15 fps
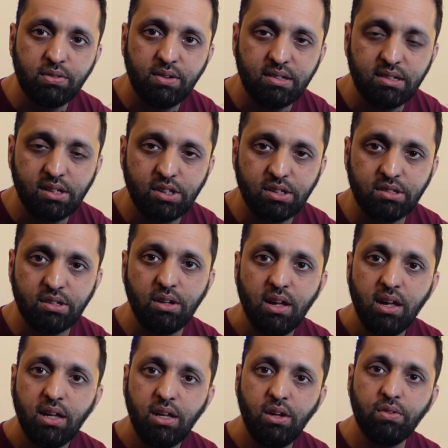researcher. So
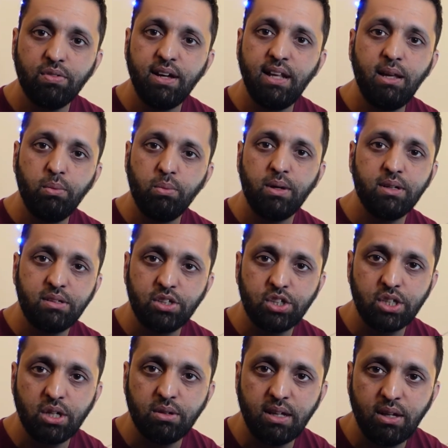you really want to
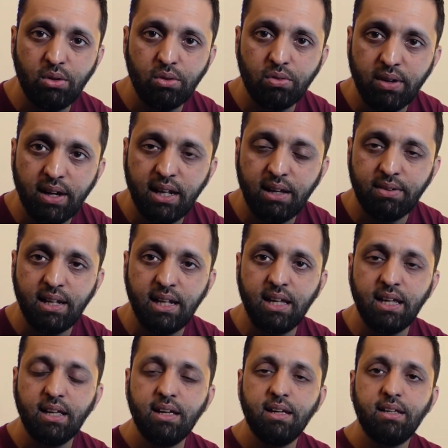show that you
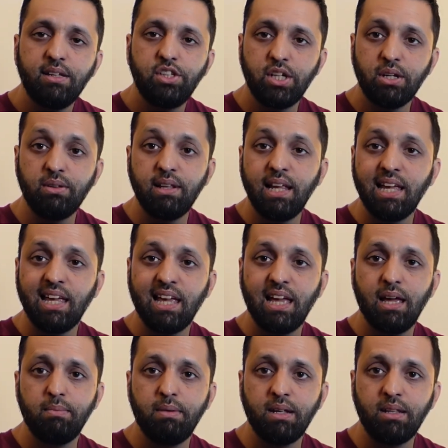really genuinely
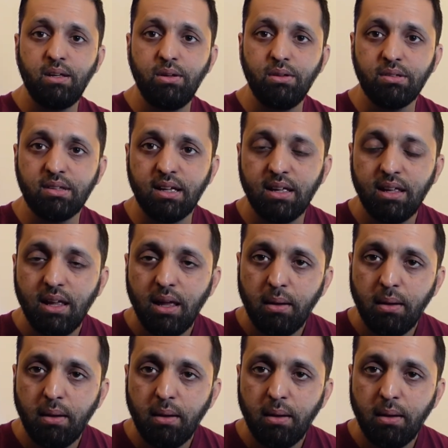care about the user.